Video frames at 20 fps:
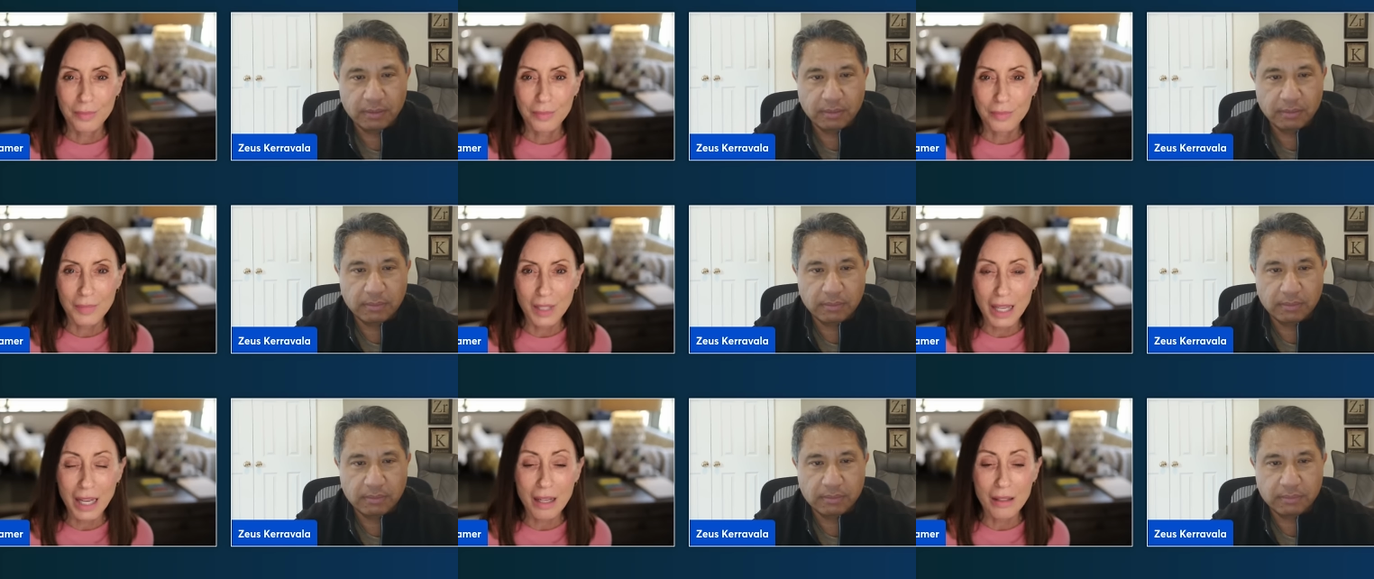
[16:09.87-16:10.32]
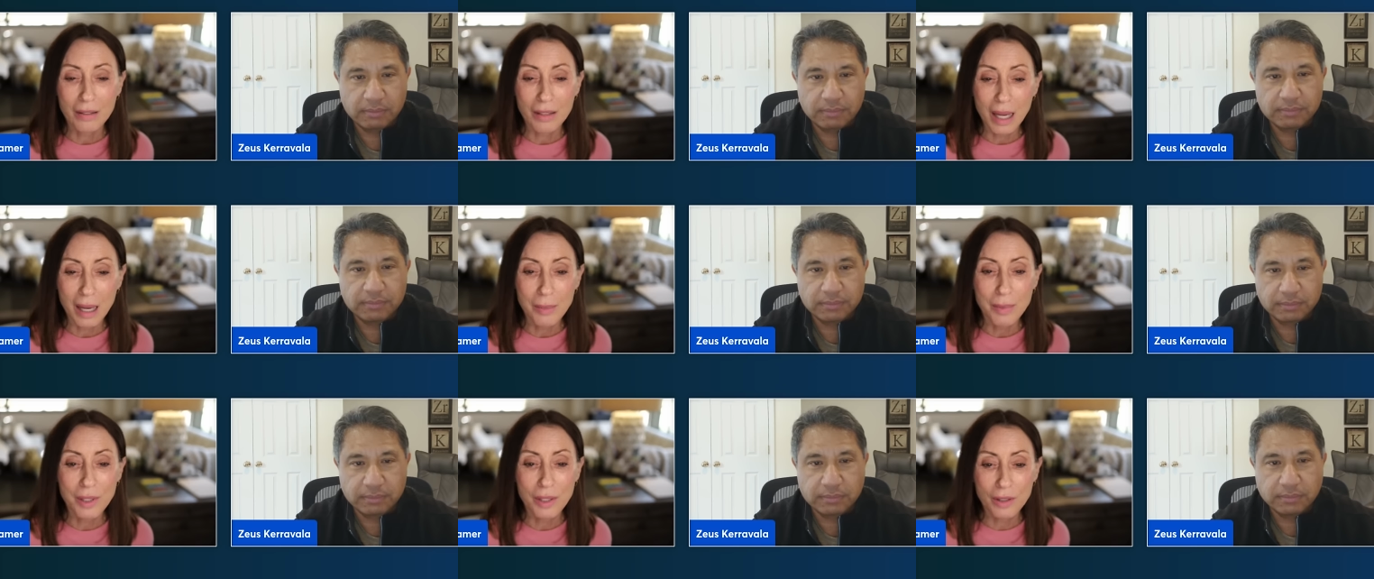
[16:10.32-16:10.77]
Speaker 1: Yeah,
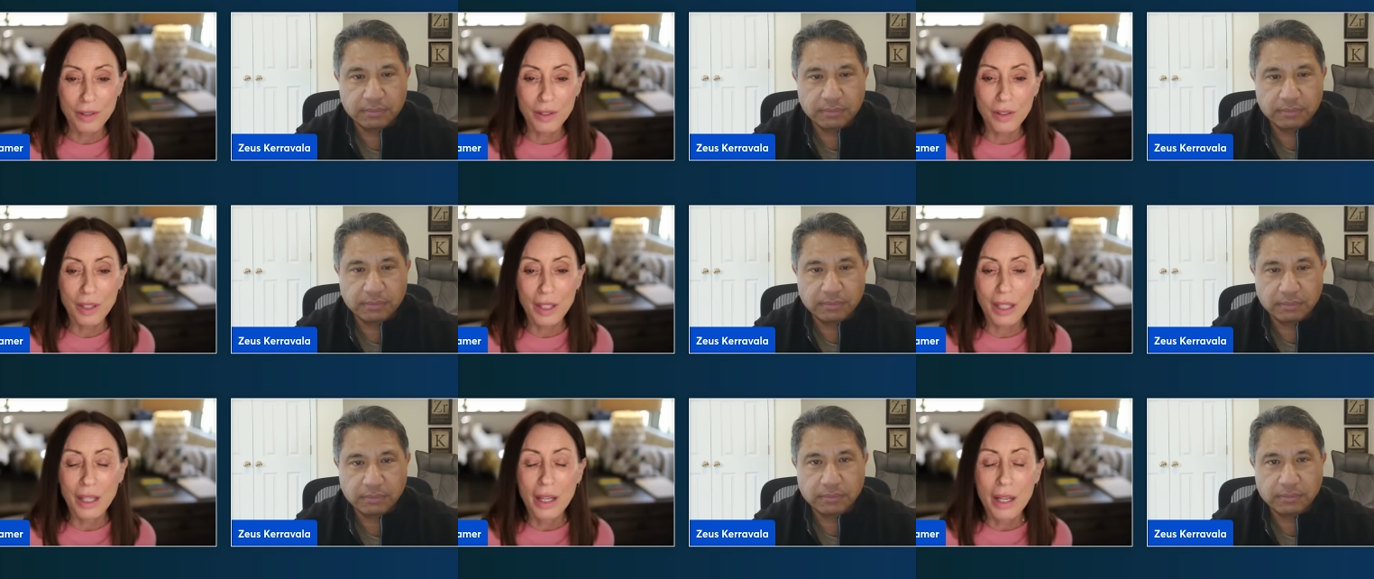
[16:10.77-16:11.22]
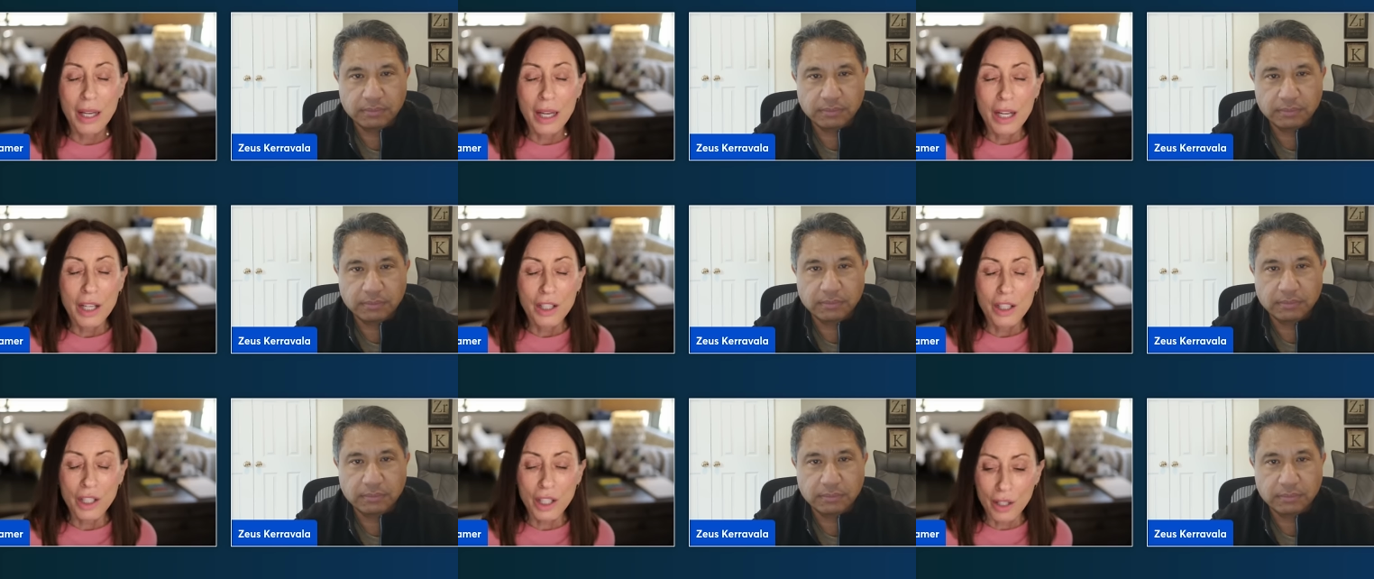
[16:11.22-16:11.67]
absolutely.
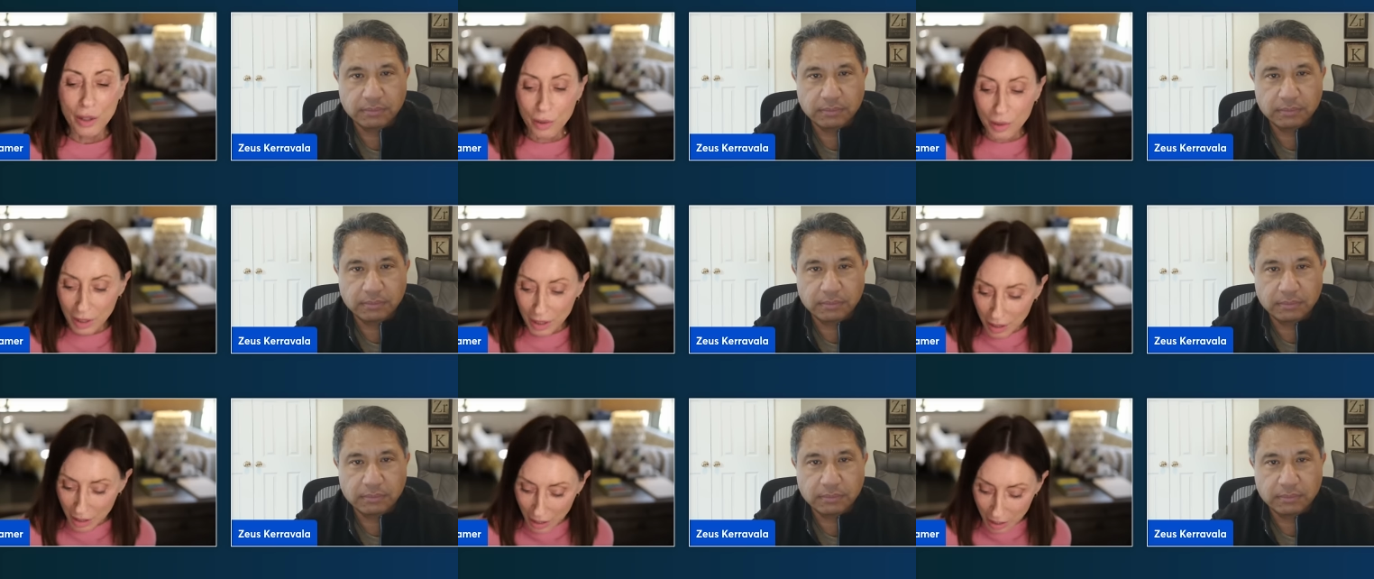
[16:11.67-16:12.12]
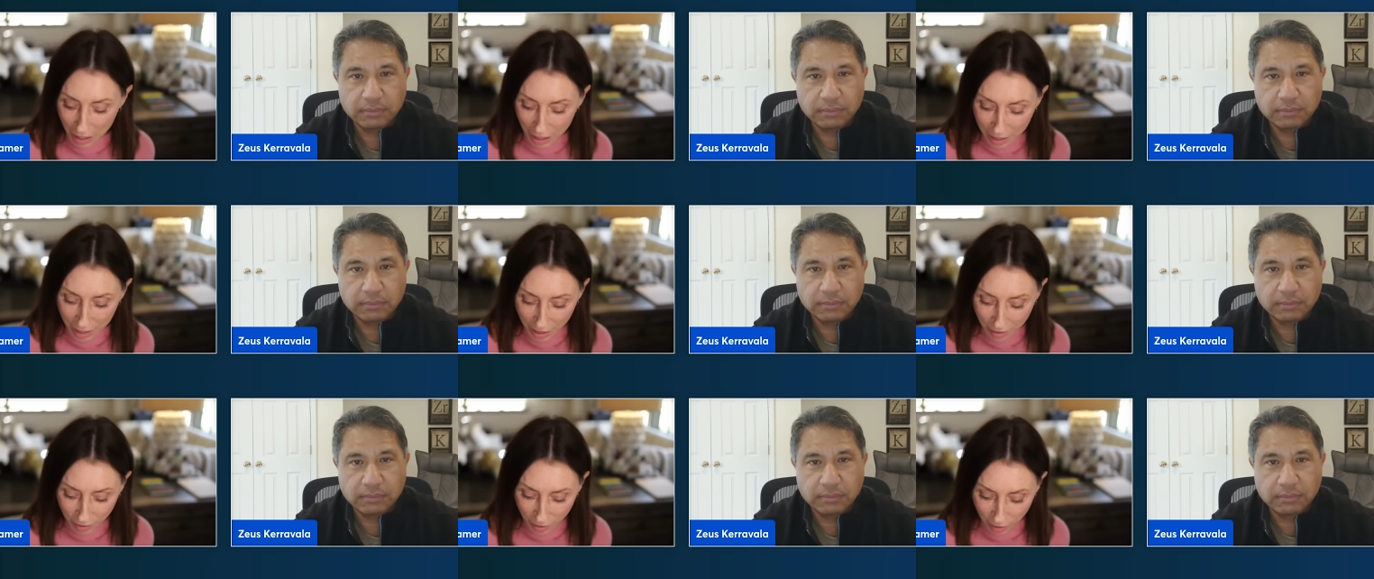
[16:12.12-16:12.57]
You know,
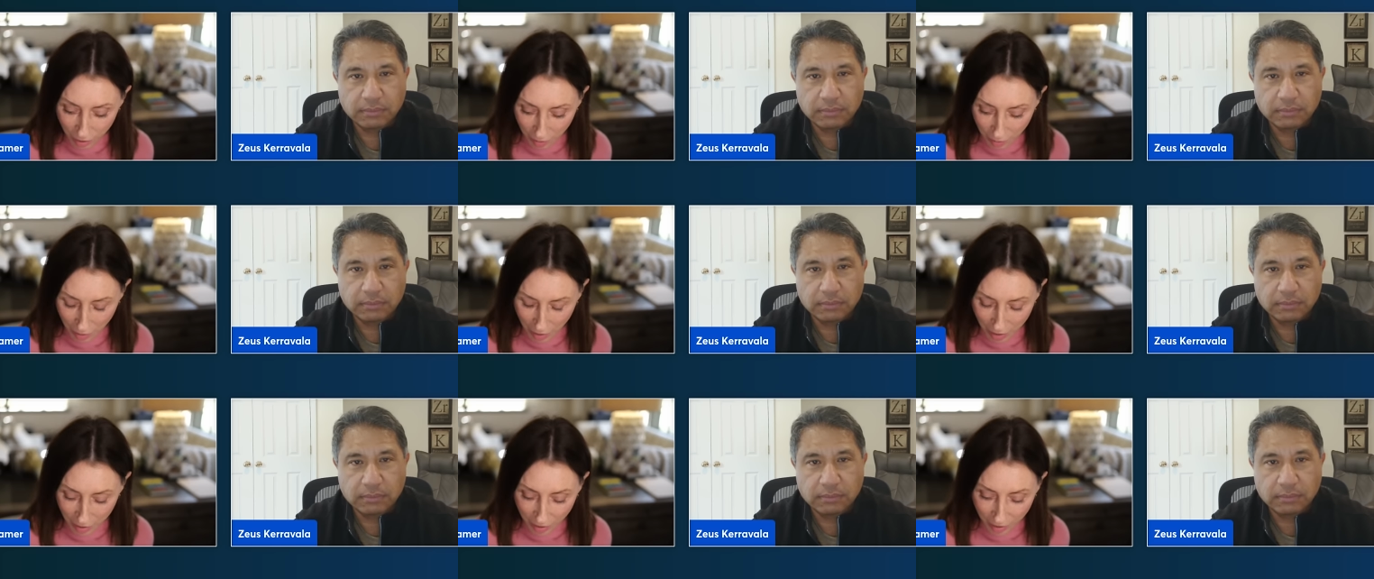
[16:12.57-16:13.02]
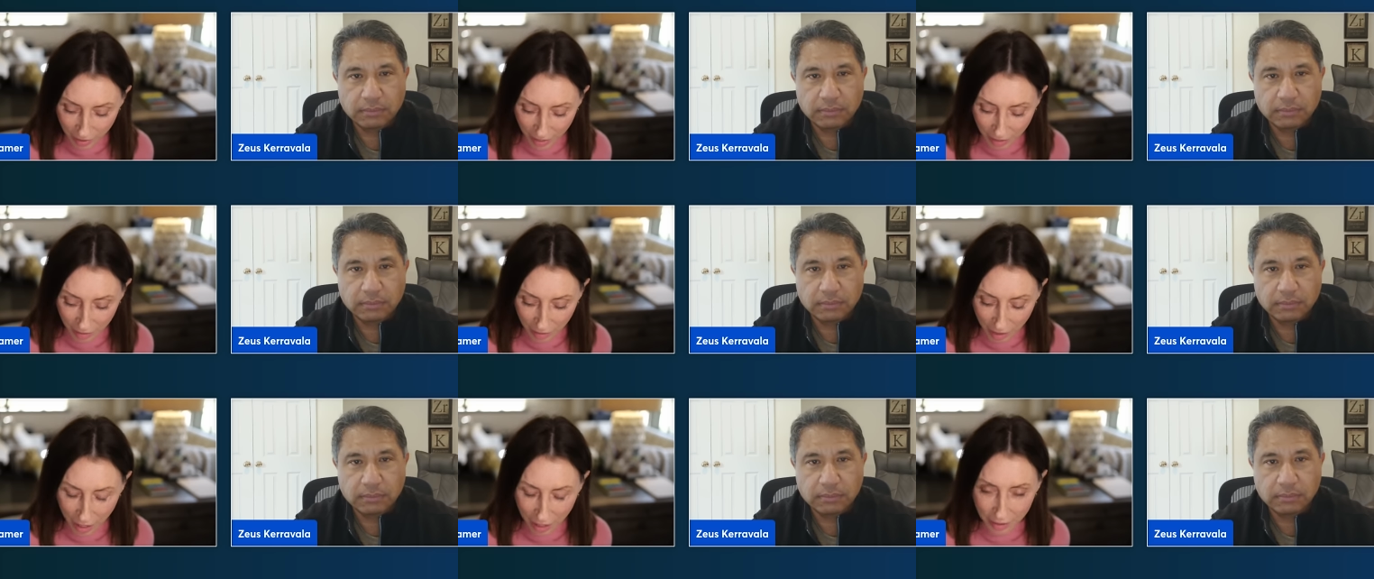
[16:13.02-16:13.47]
another
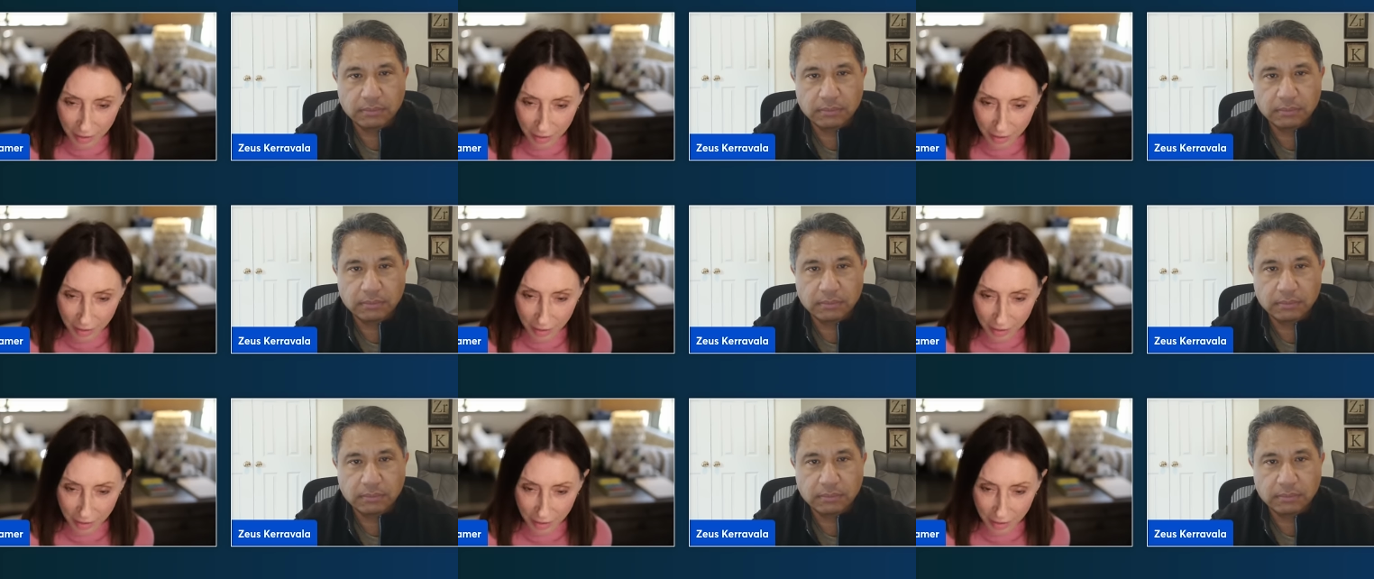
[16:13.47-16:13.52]
thing that I